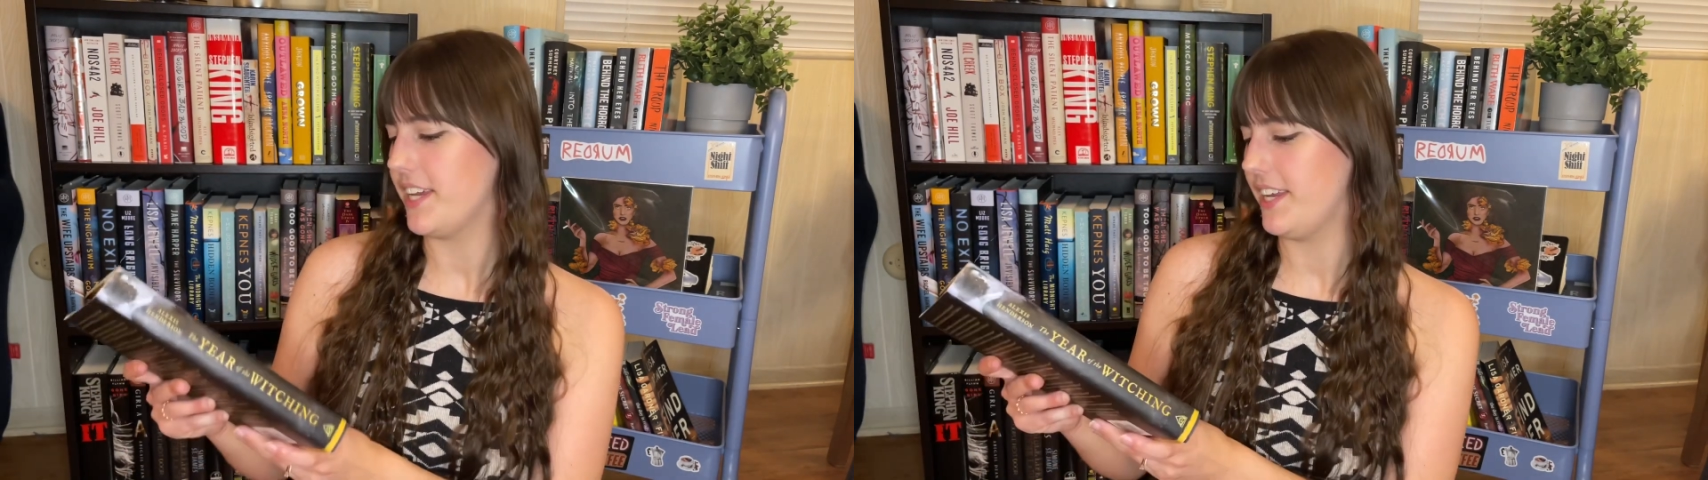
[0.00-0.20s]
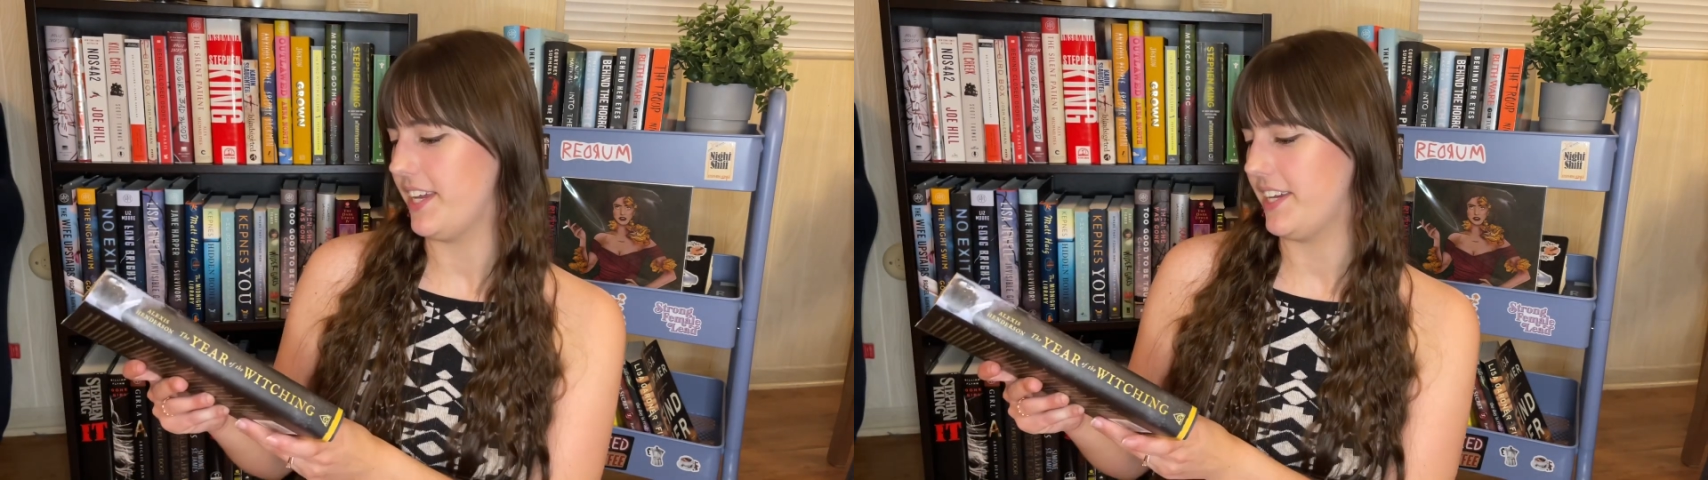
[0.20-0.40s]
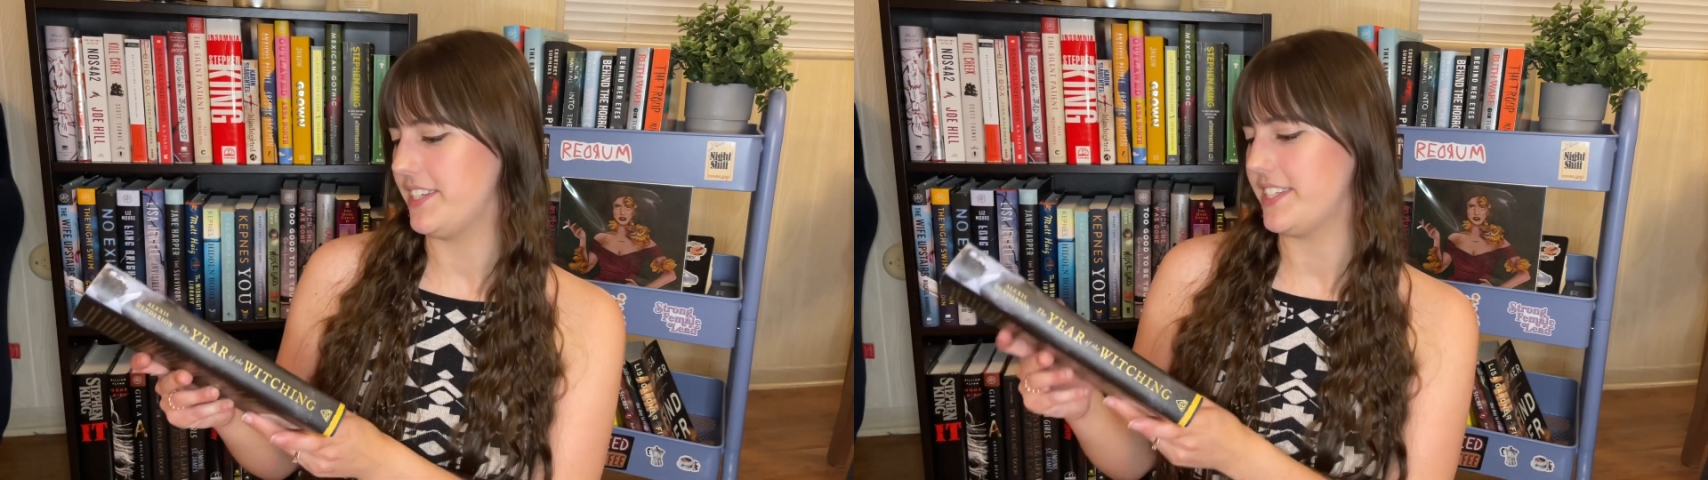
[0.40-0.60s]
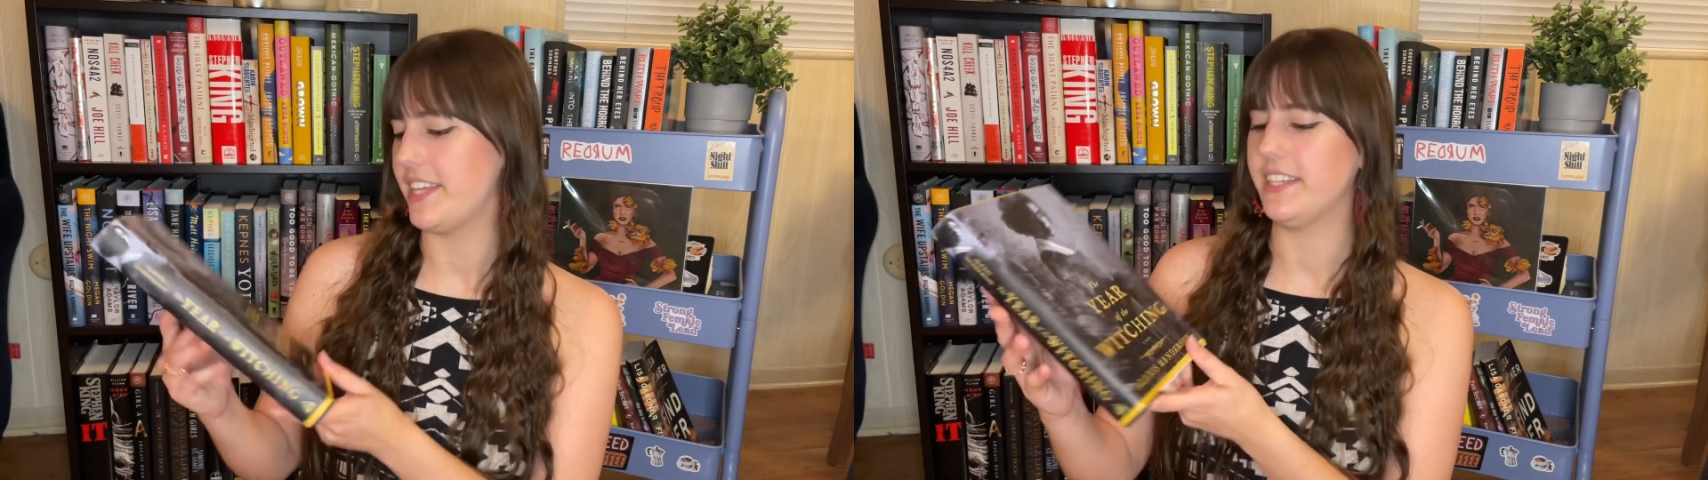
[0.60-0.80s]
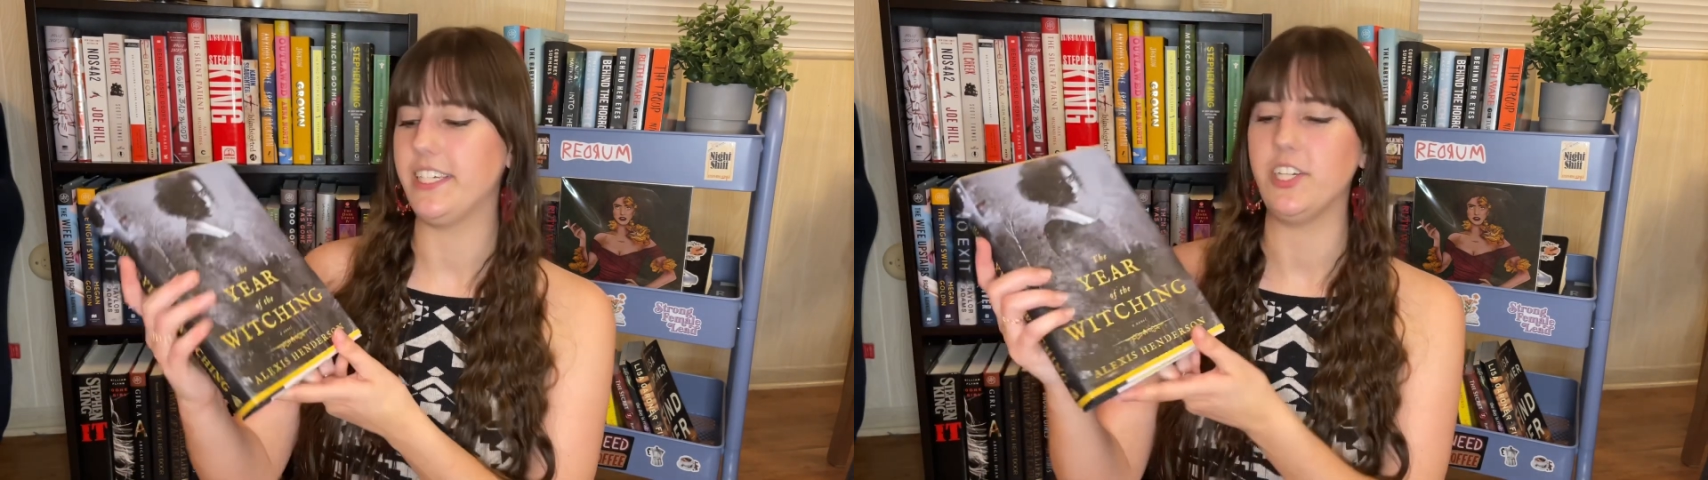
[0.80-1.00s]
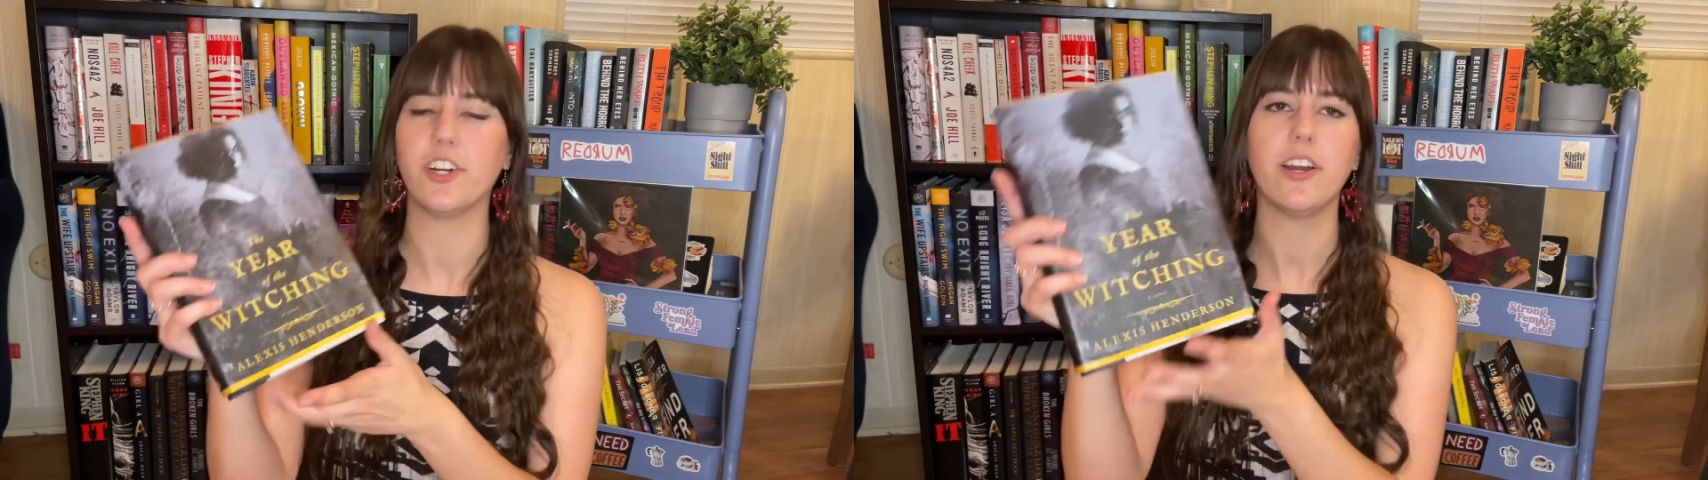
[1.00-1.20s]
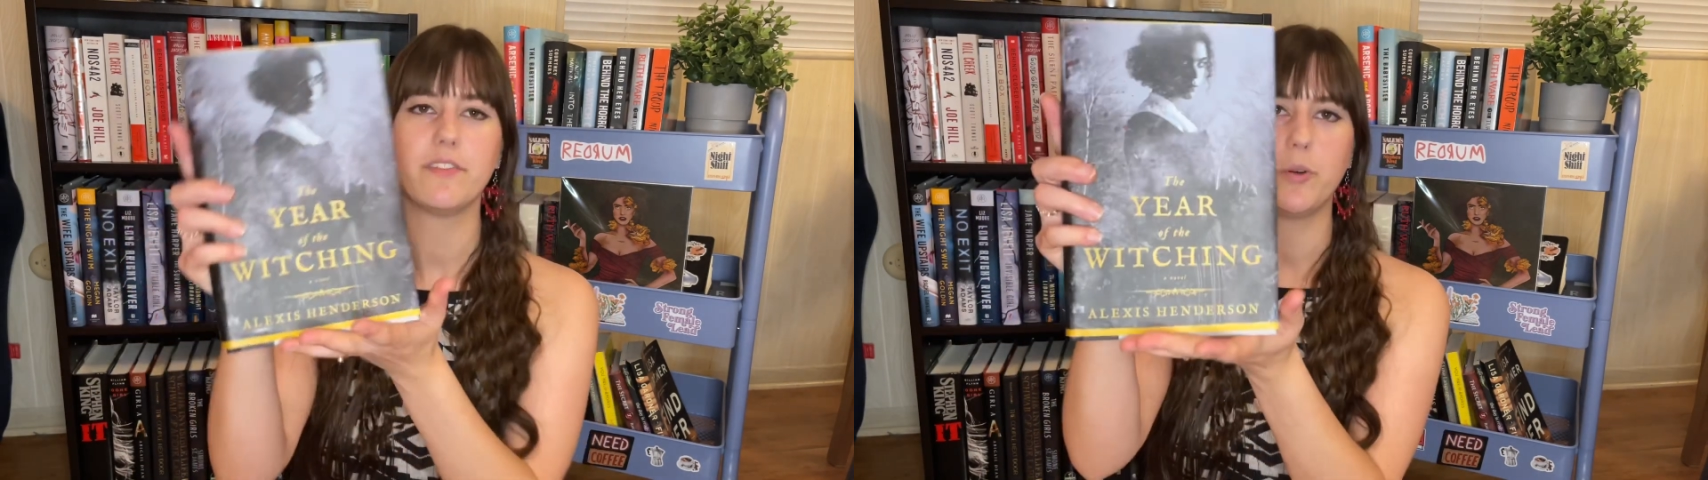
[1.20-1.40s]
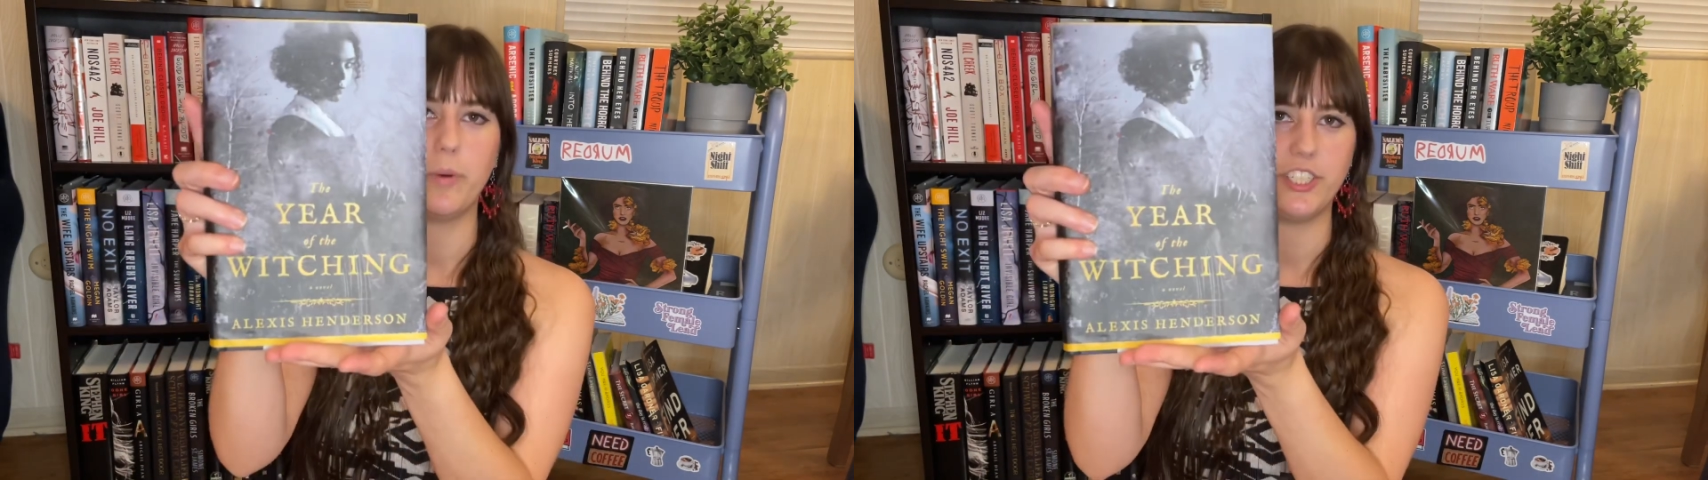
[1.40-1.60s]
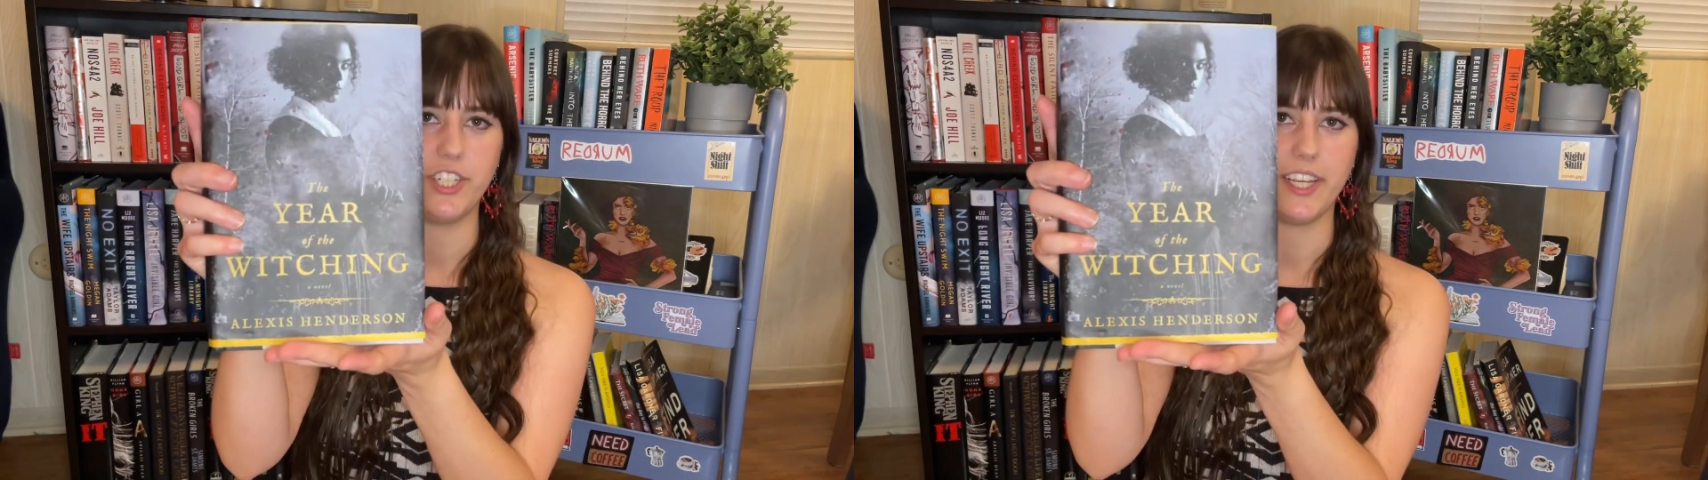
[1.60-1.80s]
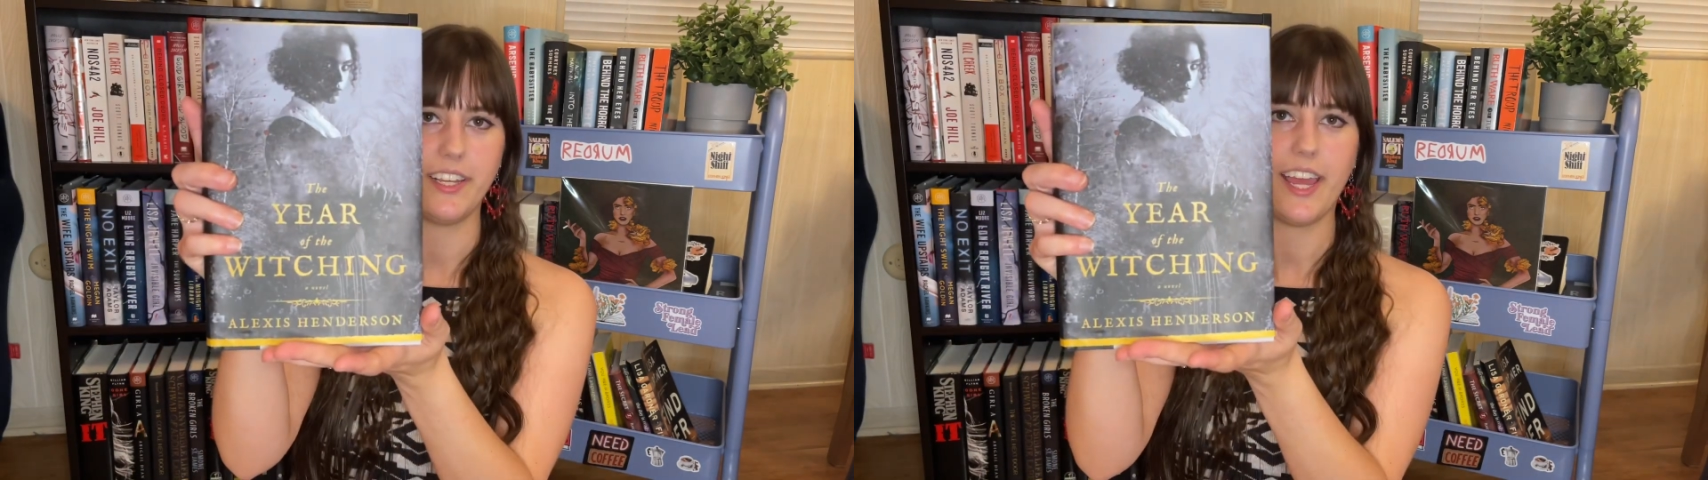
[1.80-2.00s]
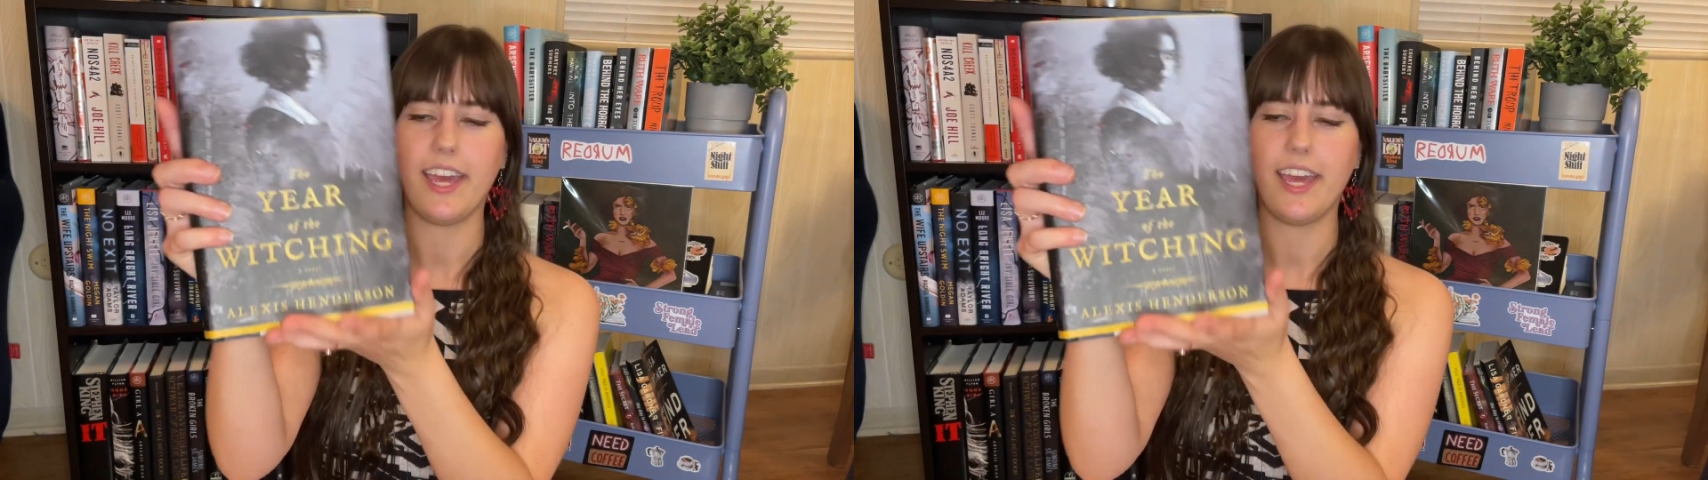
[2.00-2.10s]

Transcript: it is The Year of the Witching,